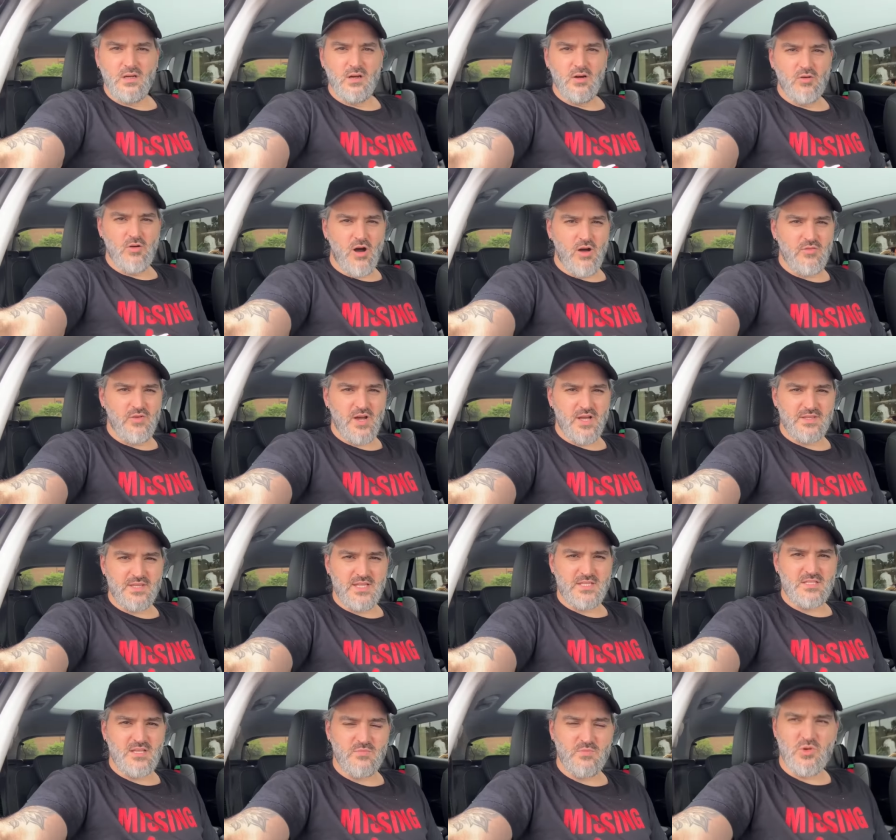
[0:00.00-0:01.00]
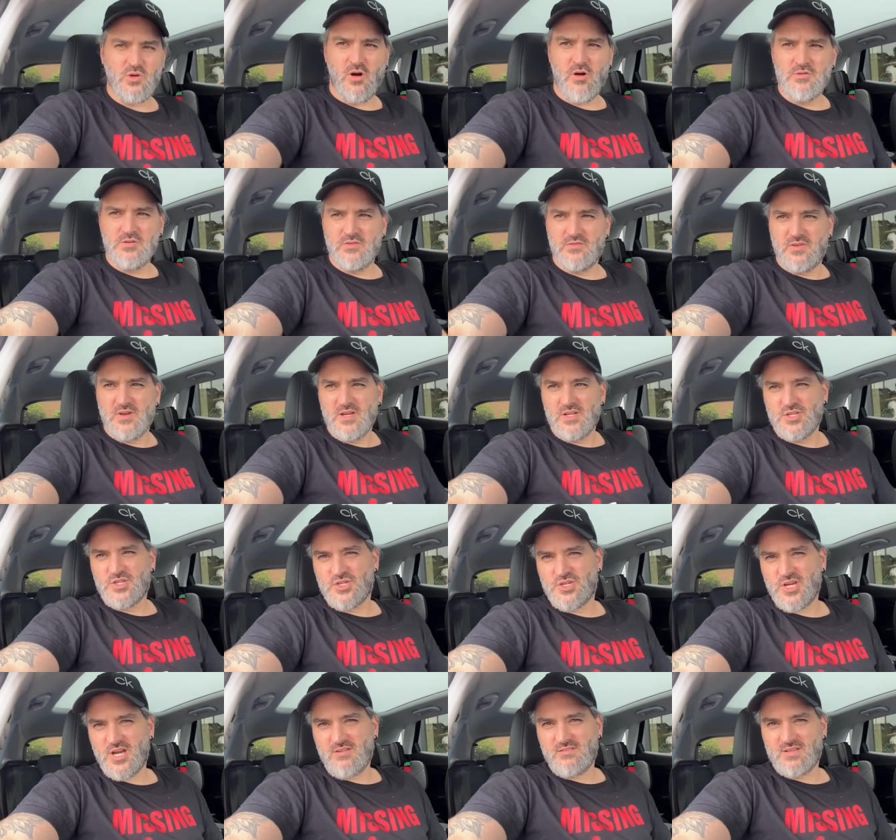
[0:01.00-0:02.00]
Well, I've heard there's some kind of
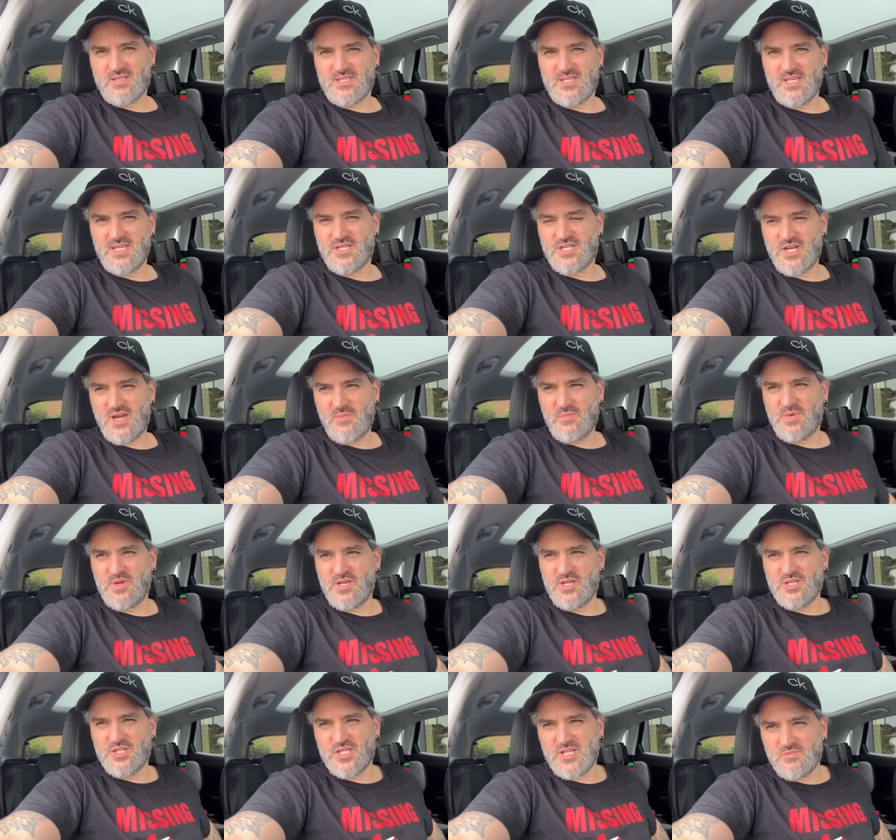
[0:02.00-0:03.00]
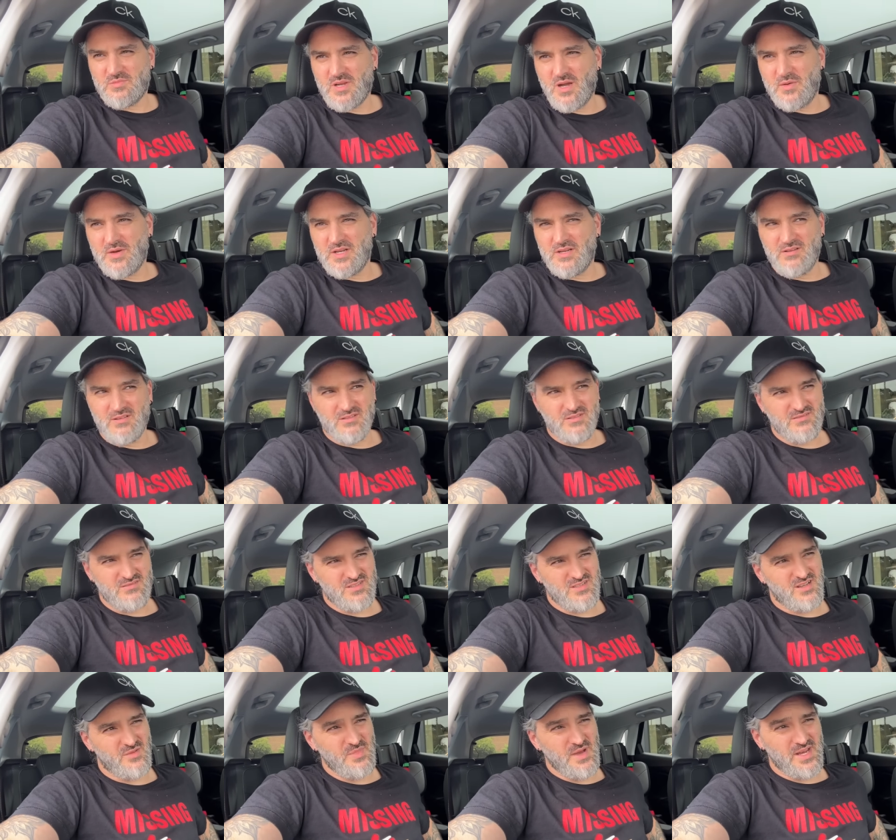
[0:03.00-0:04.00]
charity championship going on,
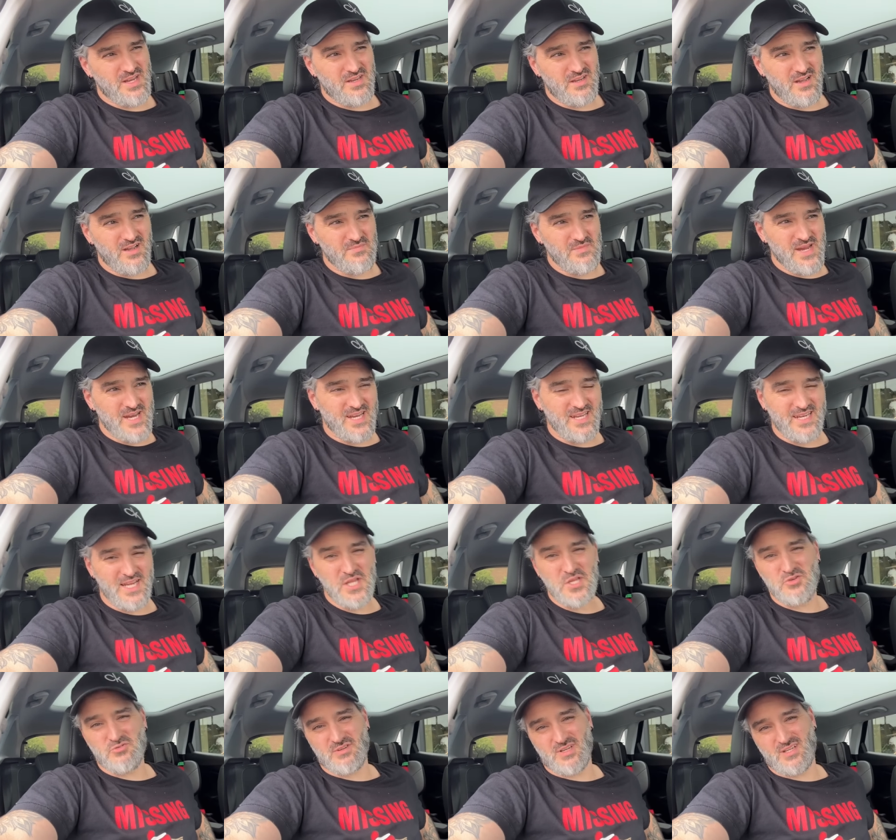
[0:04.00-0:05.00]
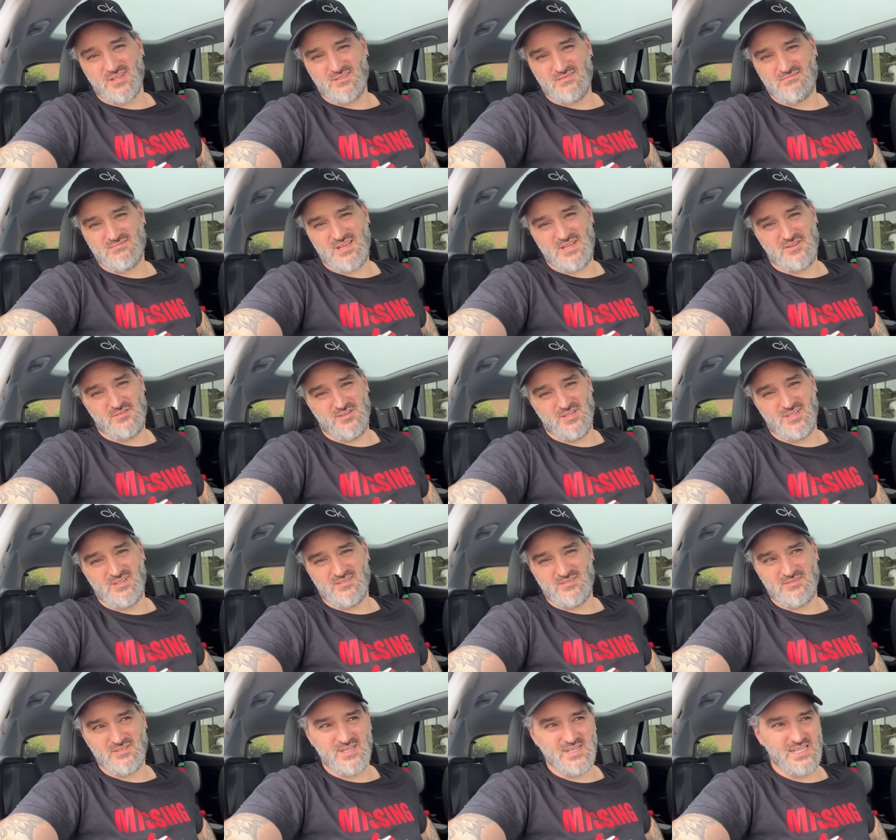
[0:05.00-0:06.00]
so I better go and make an entry, and I,
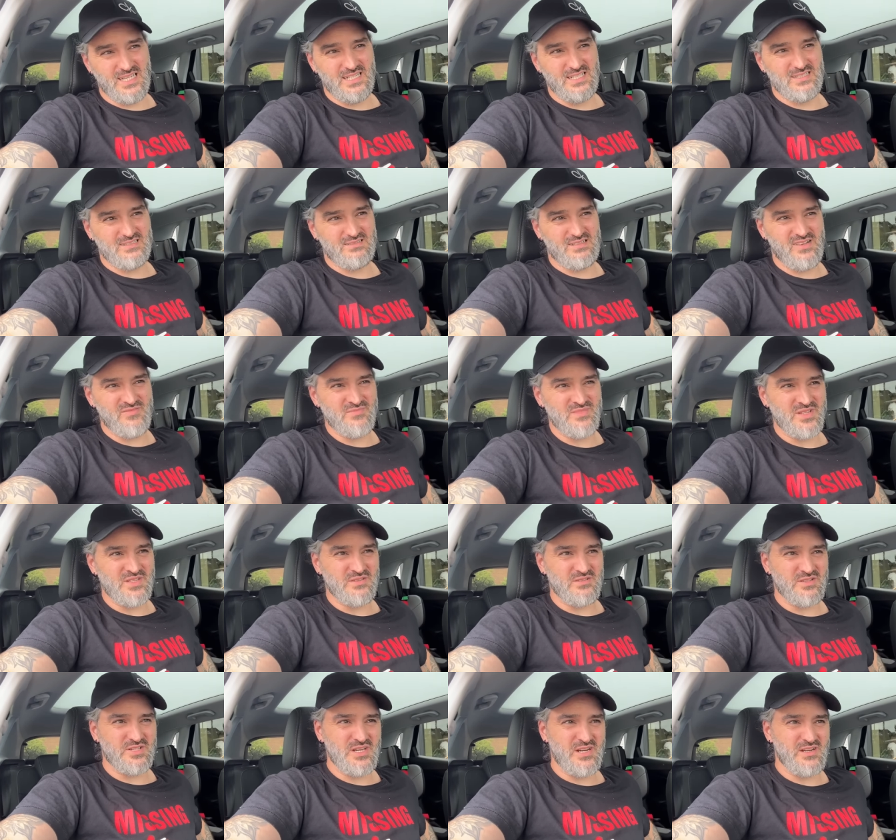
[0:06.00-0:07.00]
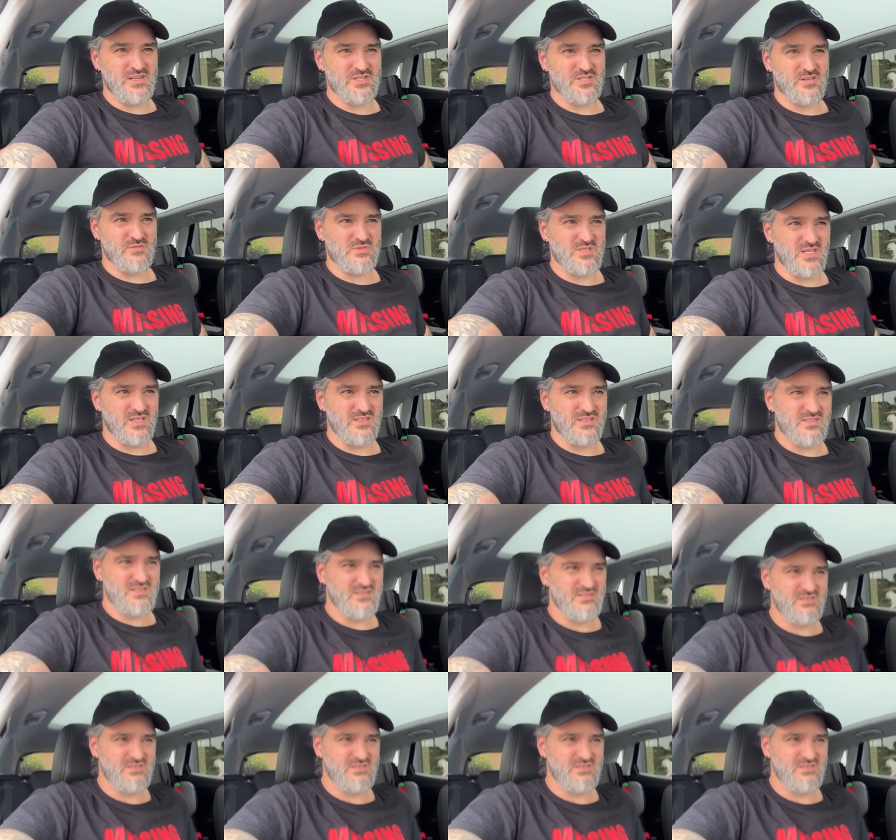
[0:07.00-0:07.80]
really. I haven't been to a charity shop since.